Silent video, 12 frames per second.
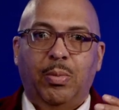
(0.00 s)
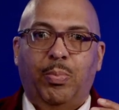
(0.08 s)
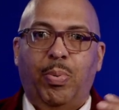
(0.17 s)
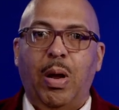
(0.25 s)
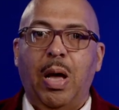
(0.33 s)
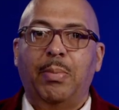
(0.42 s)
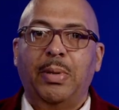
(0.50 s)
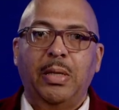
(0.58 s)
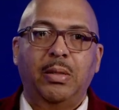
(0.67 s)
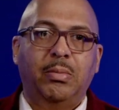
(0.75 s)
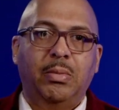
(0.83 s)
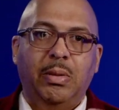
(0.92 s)

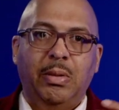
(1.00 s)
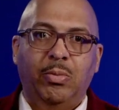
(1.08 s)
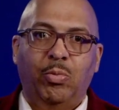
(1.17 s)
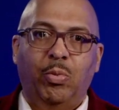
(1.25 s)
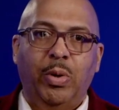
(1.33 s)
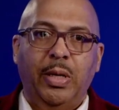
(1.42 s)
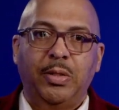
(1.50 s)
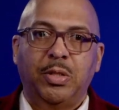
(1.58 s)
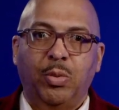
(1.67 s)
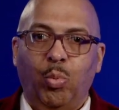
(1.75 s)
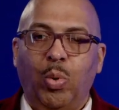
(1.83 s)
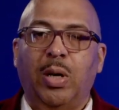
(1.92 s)
prominent and rich
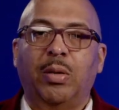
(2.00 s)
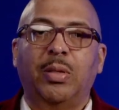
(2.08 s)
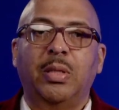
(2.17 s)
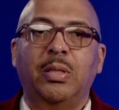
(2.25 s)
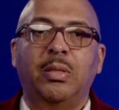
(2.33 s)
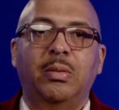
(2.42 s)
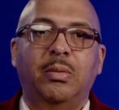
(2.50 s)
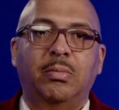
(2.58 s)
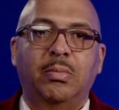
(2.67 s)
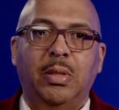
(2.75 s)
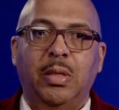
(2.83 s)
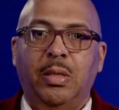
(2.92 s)
and wealthy
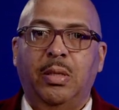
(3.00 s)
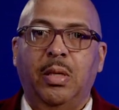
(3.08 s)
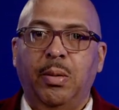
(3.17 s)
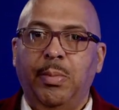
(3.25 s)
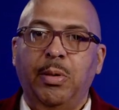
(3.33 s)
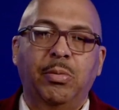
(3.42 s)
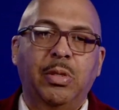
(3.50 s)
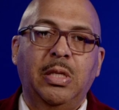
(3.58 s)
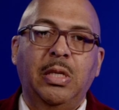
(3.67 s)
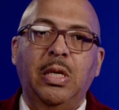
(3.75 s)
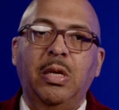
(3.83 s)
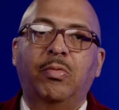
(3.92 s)
in the
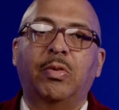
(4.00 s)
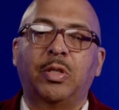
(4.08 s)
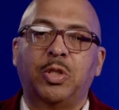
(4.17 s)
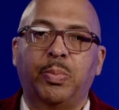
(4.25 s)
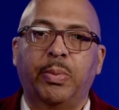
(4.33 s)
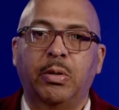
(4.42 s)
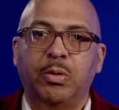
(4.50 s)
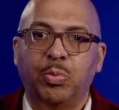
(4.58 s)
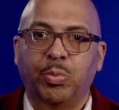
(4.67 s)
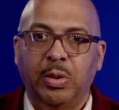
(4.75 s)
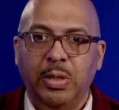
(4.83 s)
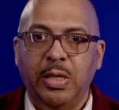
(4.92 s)
community, even a
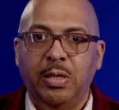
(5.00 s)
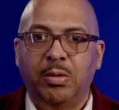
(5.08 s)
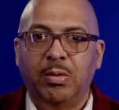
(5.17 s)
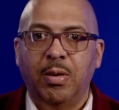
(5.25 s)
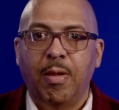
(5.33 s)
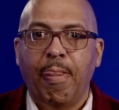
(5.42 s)
spiritual leader.